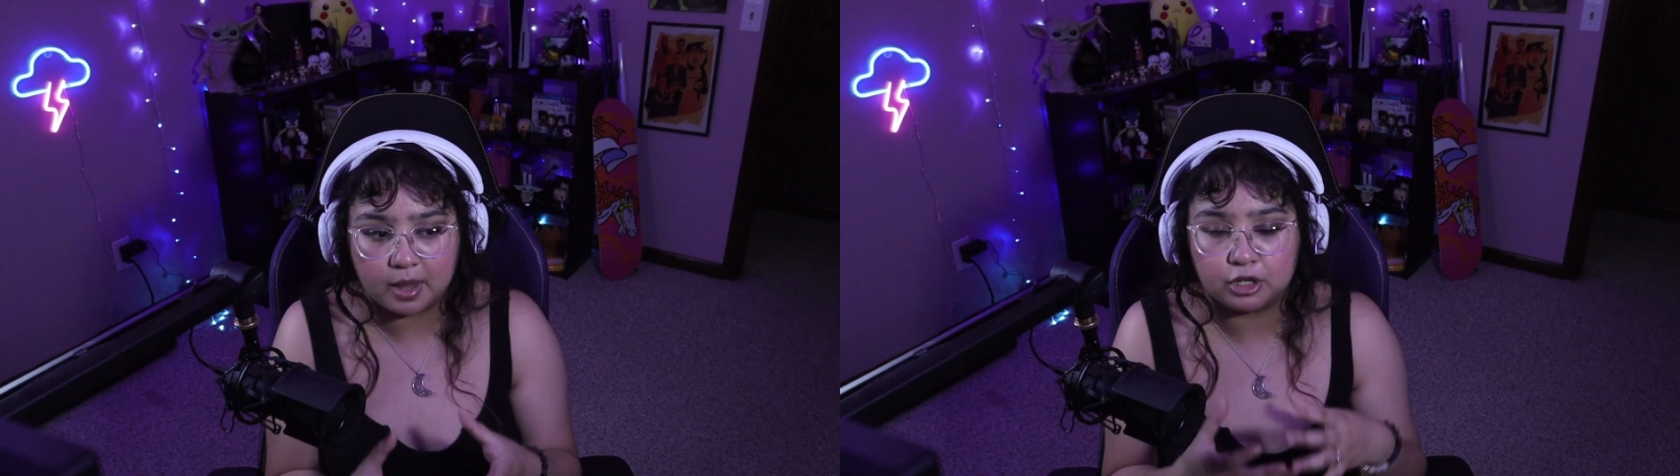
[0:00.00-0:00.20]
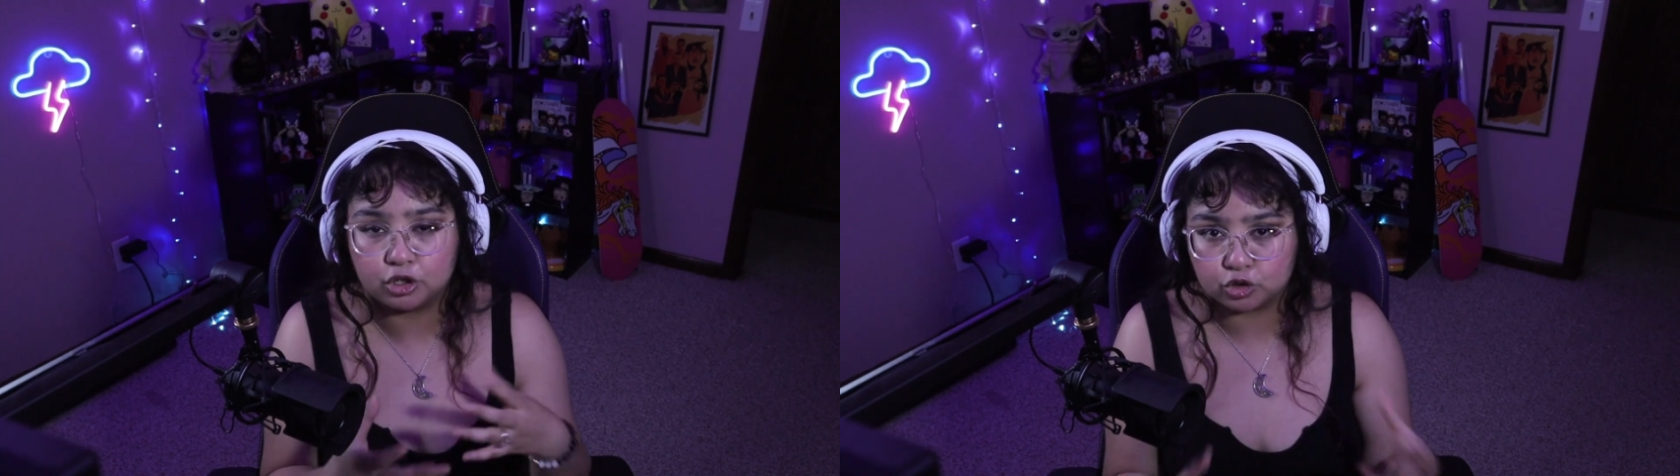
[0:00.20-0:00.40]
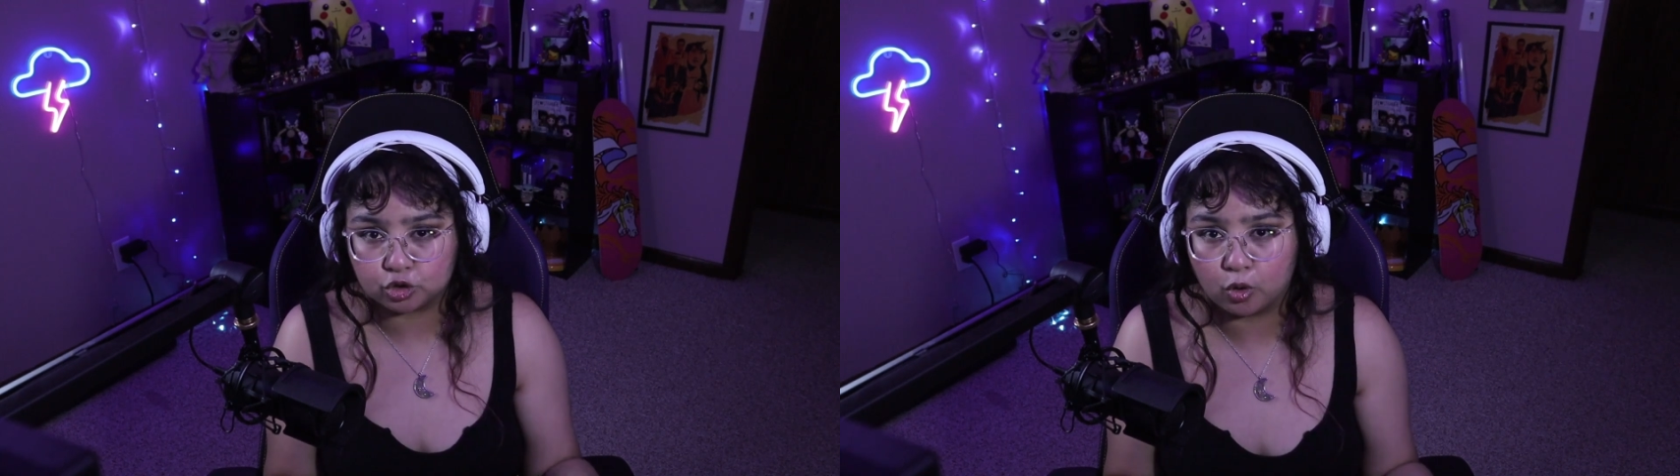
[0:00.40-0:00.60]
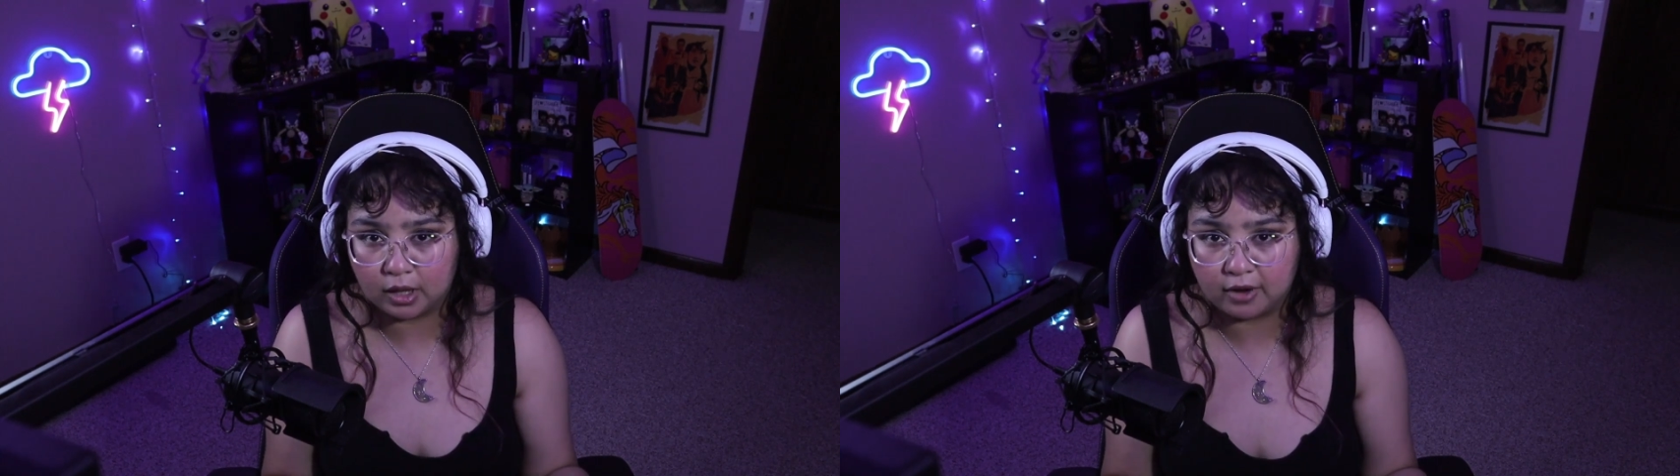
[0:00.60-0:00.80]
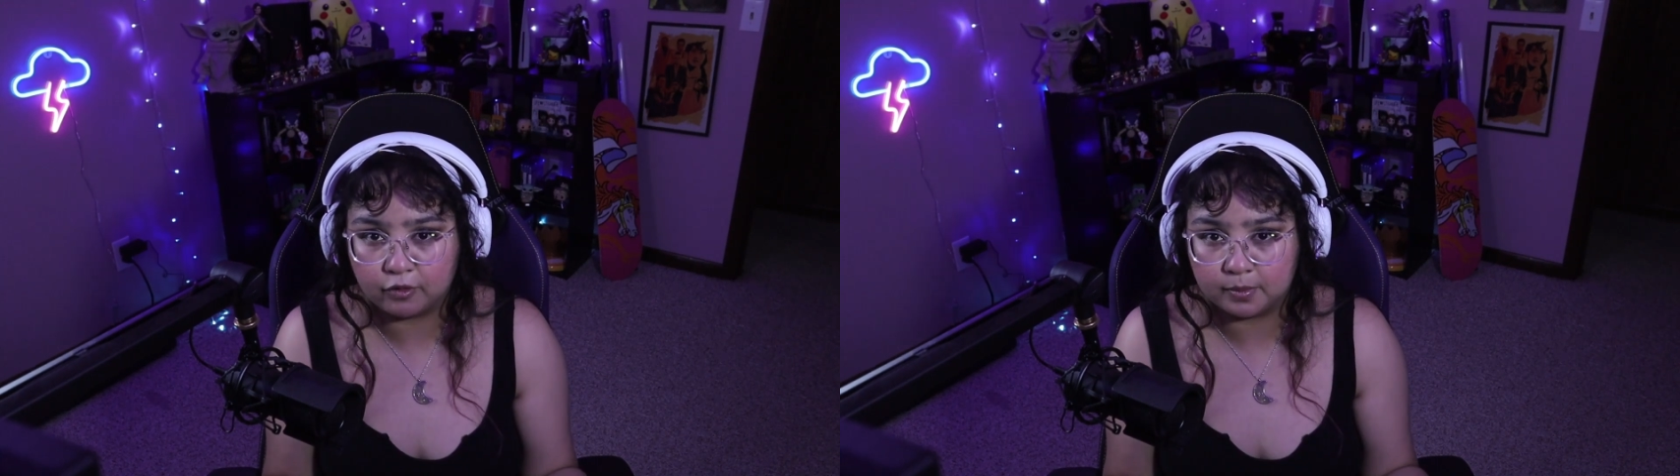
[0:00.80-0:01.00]
and control
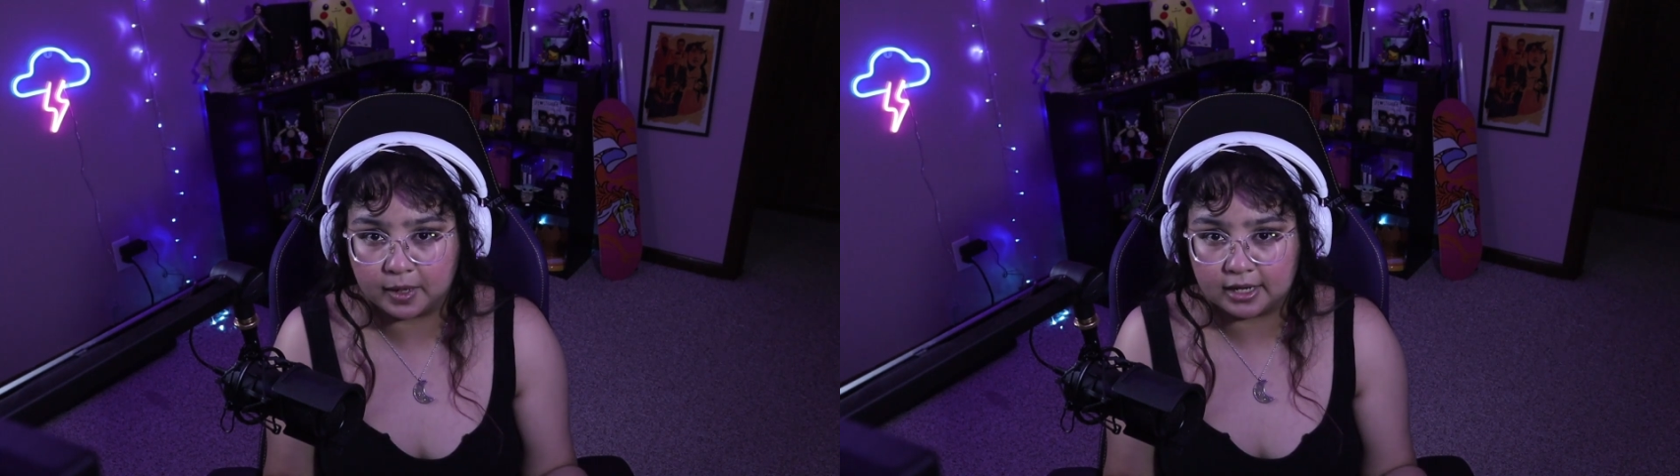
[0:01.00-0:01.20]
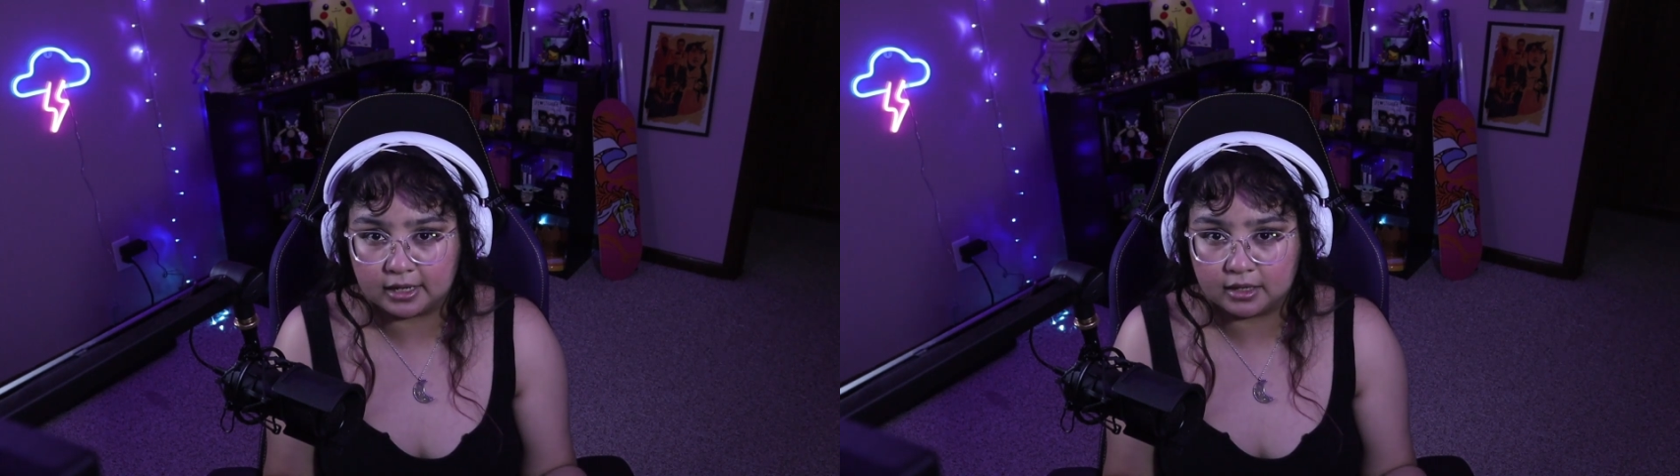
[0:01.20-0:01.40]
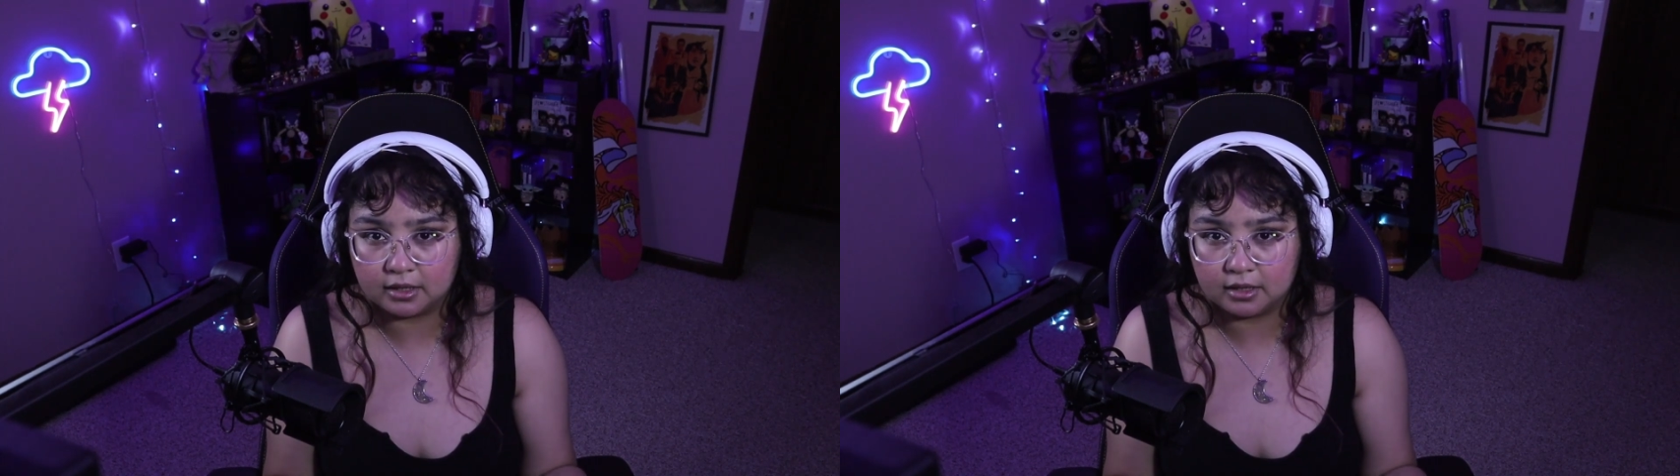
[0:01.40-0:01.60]
everybody.